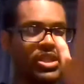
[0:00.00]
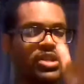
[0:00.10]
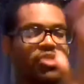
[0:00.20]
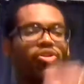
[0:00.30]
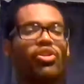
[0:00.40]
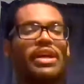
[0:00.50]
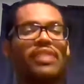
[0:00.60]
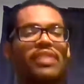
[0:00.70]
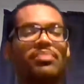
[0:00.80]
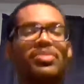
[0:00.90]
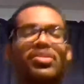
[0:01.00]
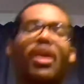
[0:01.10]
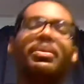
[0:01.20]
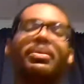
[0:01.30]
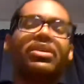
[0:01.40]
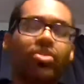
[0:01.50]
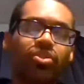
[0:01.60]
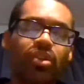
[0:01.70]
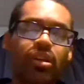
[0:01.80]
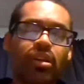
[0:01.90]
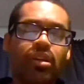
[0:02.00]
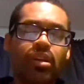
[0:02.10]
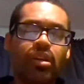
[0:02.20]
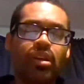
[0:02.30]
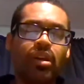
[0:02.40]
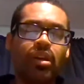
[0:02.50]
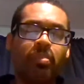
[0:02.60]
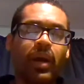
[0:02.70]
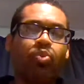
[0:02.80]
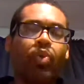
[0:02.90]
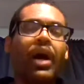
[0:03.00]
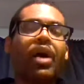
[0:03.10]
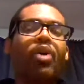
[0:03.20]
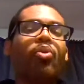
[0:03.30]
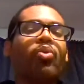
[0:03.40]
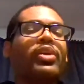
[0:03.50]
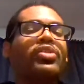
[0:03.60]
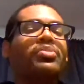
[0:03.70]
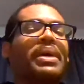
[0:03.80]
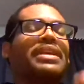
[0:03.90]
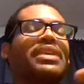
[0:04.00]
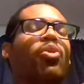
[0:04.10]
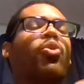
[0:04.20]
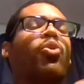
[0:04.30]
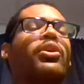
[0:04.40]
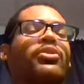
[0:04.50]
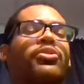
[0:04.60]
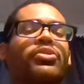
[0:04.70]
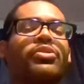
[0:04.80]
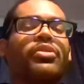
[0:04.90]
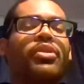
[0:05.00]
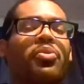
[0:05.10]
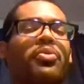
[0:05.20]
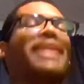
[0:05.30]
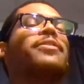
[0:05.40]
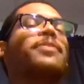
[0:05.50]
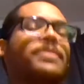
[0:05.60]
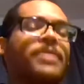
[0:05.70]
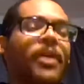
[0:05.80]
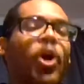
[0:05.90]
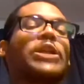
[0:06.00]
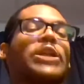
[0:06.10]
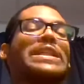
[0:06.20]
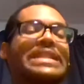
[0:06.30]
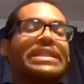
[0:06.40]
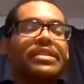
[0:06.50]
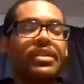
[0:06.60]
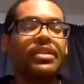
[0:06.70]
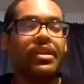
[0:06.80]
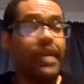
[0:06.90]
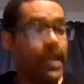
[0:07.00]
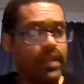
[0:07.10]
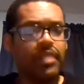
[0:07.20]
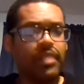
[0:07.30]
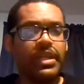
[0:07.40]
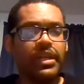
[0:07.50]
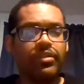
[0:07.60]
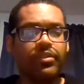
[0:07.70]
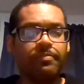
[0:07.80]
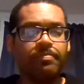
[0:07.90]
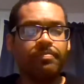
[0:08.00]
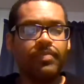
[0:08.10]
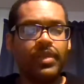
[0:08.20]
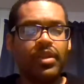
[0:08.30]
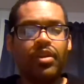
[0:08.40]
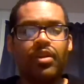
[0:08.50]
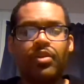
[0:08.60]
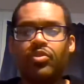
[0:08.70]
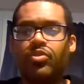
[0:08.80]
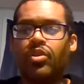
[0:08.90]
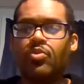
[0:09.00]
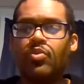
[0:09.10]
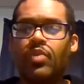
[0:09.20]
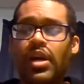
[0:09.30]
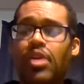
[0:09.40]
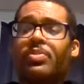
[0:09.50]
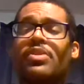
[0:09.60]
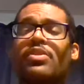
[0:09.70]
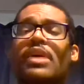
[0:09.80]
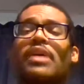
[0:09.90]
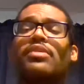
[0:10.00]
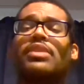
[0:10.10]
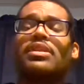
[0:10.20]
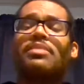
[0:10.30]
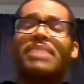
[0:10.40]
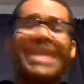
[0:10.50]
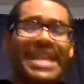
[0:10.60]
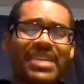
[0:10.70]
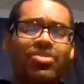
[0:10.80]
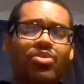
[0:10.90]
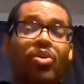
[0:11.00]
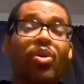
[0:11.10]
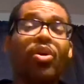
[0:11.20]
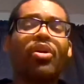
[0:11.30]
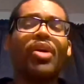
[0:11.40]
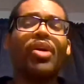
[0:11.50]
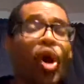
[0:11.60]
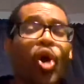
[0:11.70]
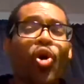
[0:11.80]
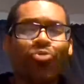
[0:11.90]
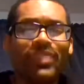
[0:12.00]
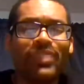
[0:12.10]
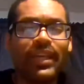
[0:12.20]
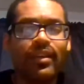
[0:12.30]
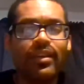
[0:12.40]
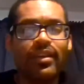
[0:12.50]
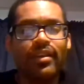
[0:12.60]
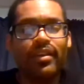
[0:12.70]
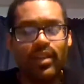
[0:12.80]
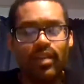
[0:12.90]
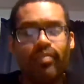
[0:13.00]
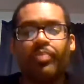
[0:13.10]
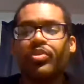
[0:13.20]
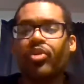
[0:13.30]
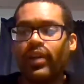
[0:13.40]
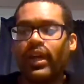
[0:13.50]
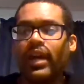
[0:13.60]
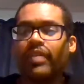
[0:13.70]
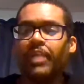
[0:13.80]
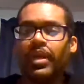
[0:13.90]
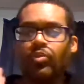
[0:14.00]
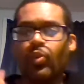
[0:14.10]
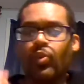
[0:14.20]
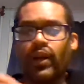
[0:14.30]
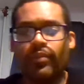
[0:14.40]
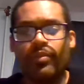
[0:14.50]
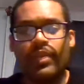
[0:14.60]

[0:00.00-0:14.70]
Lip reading: Sarcasm is commonly used by well respected orators, writers, artists, and comedians. So, I hope that you guys can begin to hopefully give up sarcasm as well,